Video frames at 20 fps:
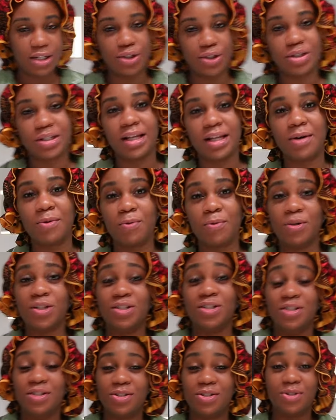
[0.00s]
just like
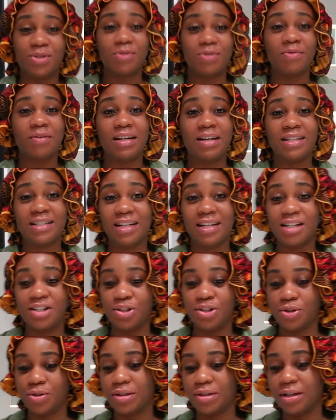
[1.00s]
watch the sunrise and
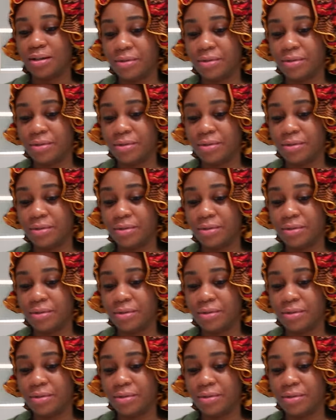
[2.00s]
journal.